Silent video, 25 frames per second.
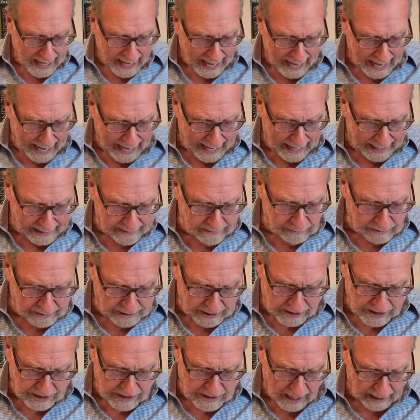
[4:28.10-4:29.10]
And
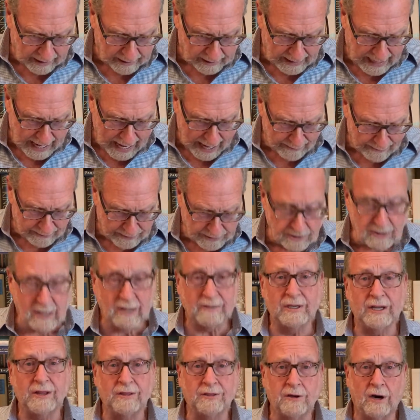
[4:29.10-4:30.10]
this is not going to happen. Do you have
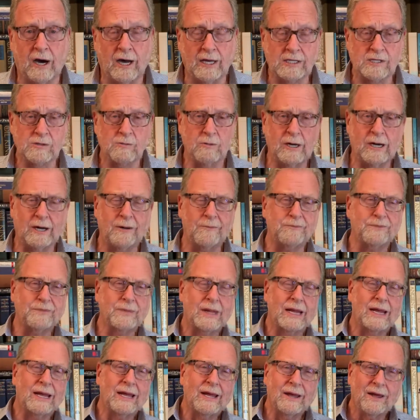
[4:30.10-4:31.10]
any thoughts? Well,
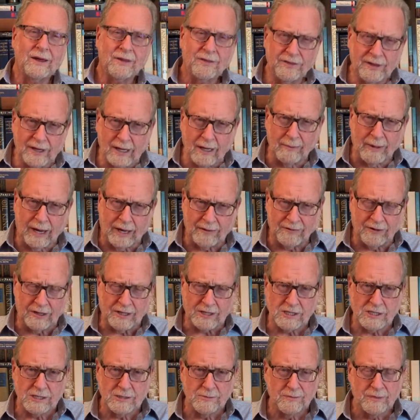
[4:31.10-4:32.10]
think about
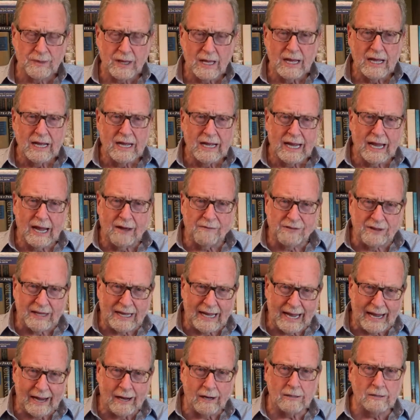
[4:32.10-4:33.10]
this. If
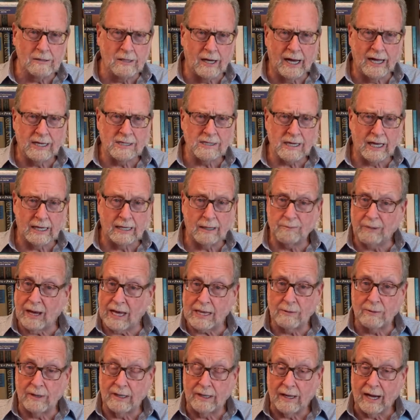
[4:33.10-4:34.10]
the airlines, and by
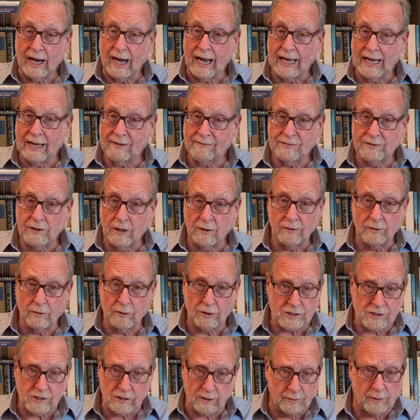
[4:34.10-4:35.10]
the way, I have no
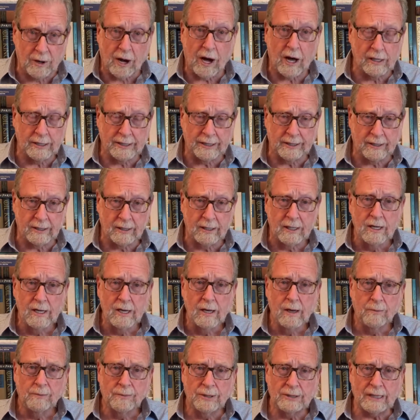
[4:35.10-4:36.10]
crystal ball here,
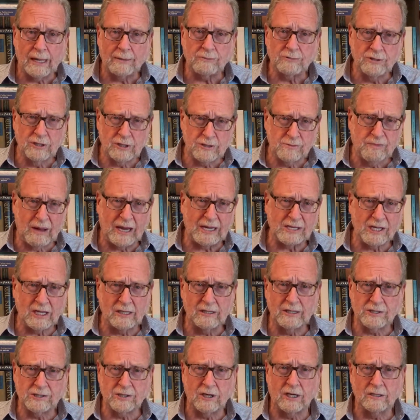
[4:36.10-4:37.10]
but I'm just basing
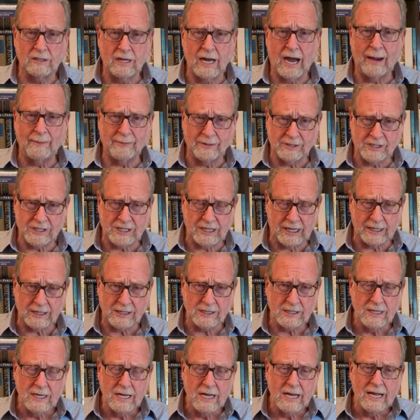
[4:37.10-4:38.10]
this on common
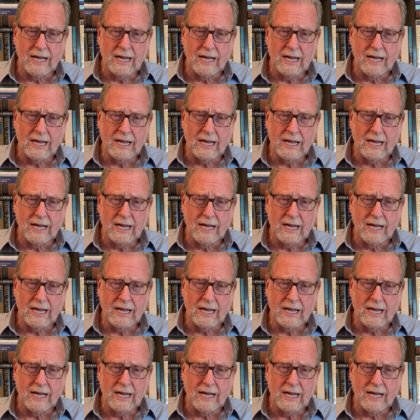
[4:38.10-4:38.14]
sense.